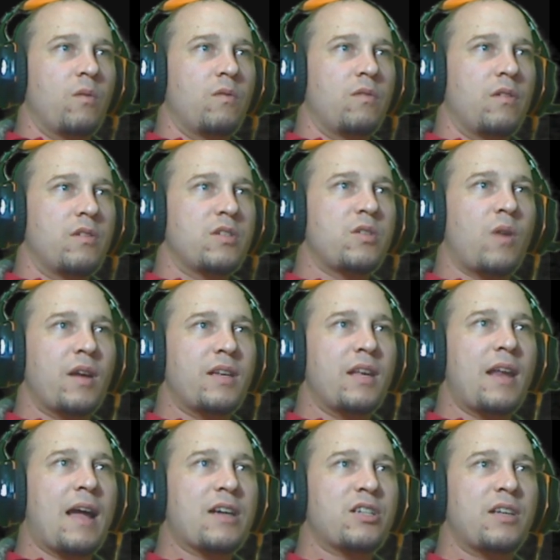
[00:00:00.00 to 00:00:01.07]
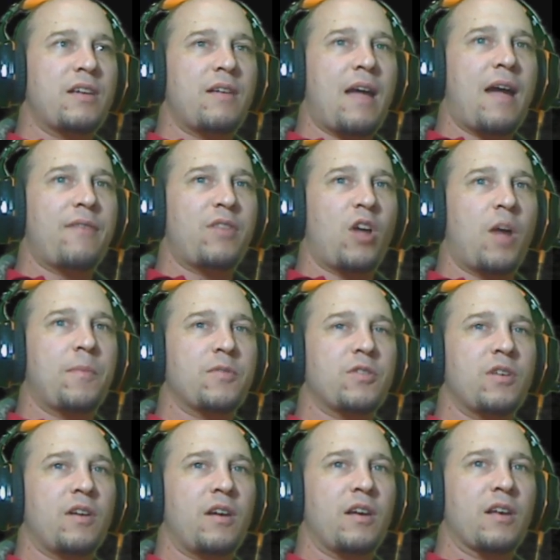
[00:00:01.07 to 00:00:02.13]
So I did actually have the
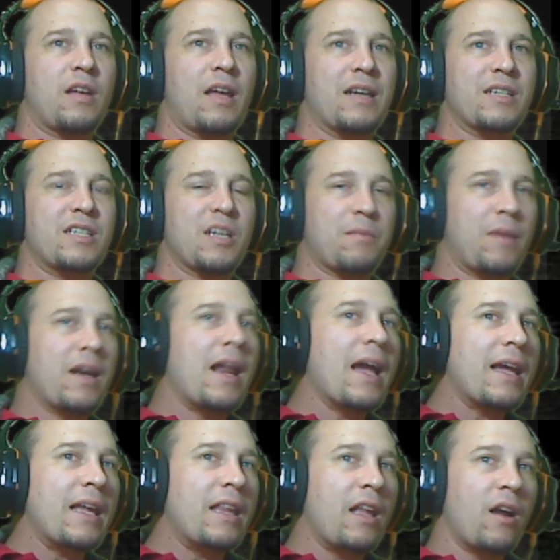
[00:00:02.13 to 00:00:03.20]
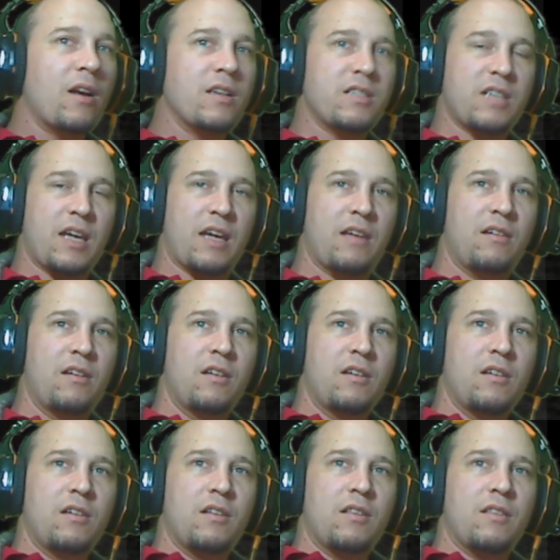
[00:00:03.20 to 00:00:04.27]
opportunity to kind of stick my neck in there and say,
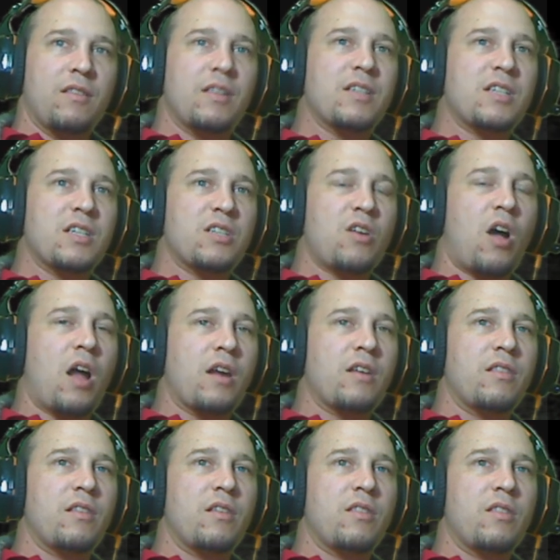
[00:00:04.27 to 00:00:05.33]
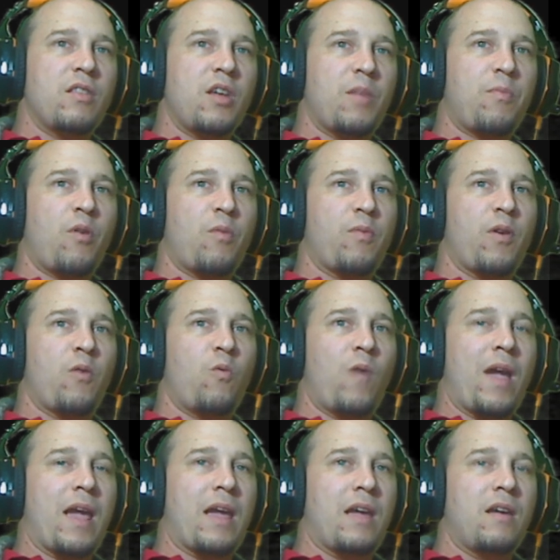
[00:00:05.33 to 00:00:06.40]
this is not the appropriate
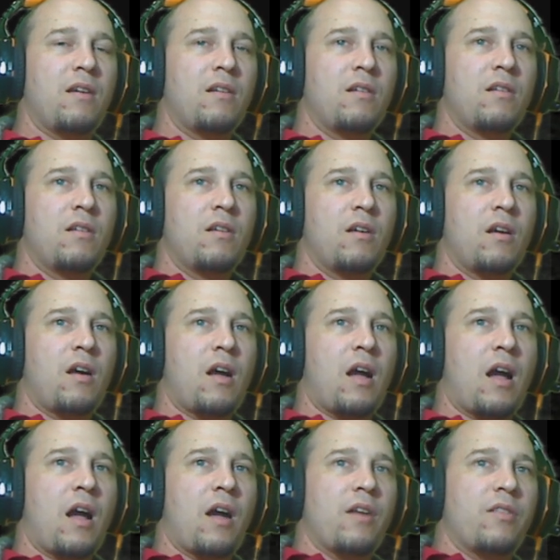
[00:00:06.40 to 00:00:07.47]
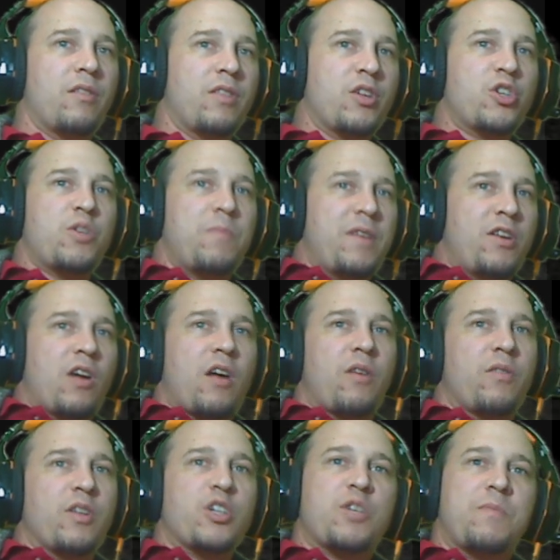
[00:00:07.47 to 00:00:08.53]
way that this should be done,
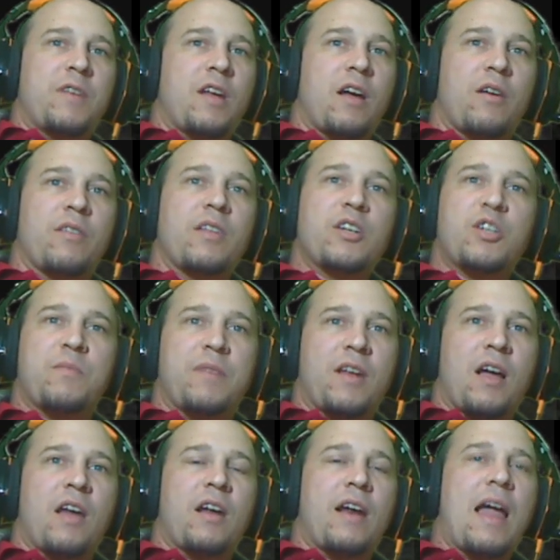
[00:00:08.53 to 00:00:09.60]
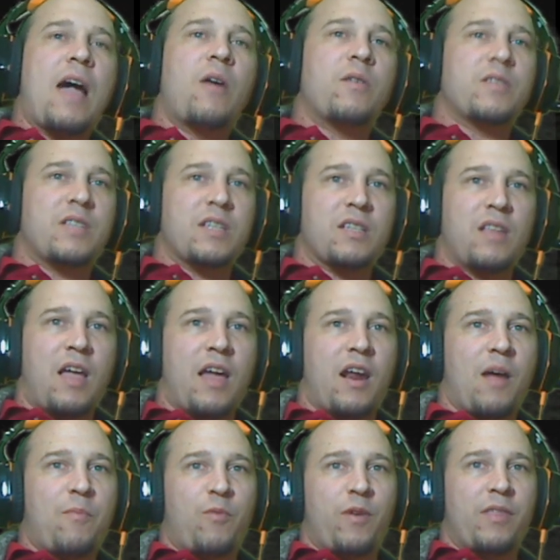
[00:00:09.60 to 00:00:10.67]
or this should be done, or this should be done. And how does this line
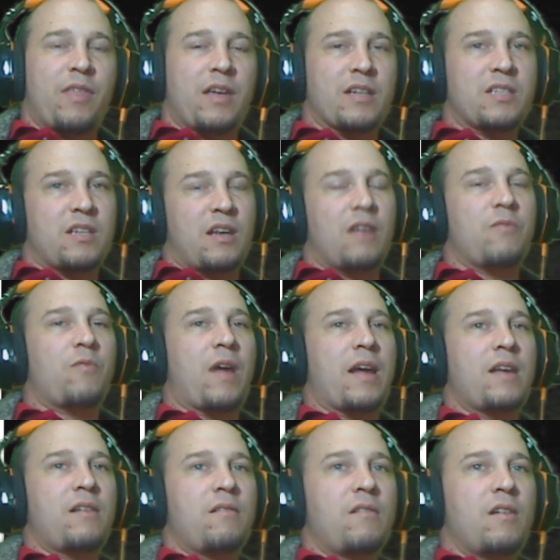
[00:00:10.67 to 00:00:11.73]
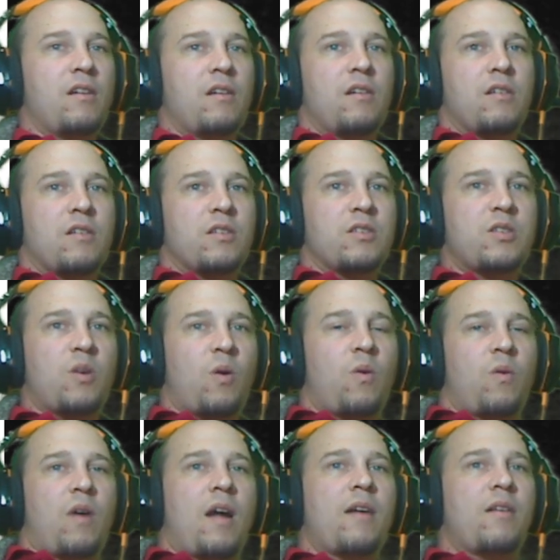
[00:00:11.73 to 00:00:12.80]
up with this? And that, right?
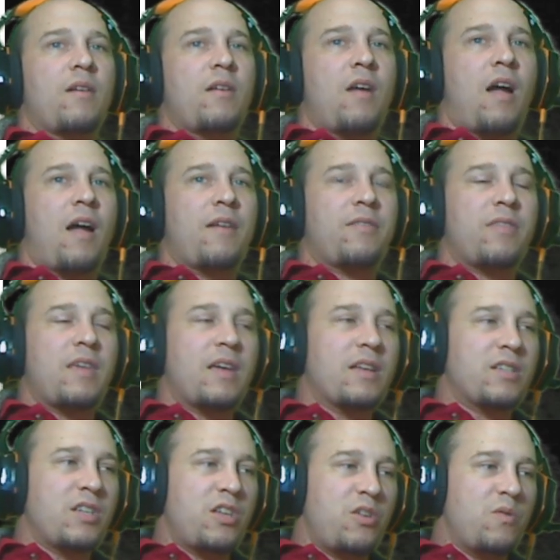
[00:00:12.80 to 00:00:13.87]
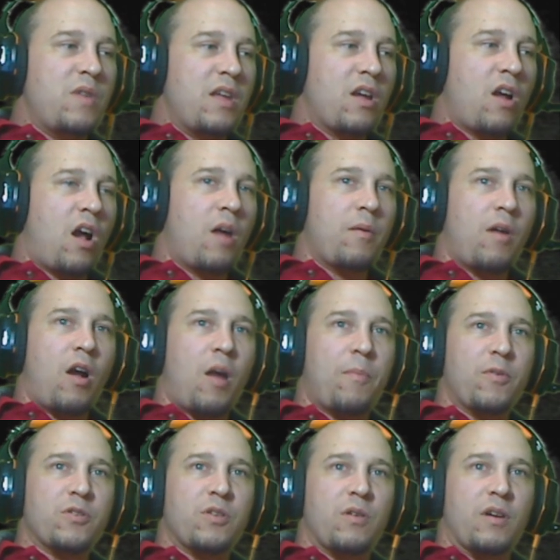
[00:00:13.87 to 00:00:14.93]
So I think it's a unique
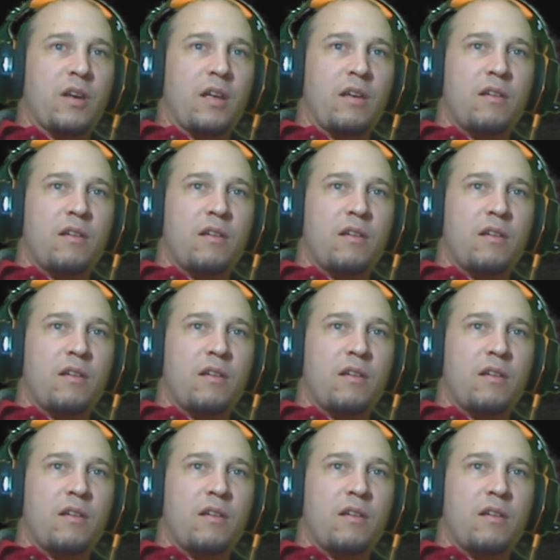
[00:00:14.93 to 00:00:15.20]
opportunity.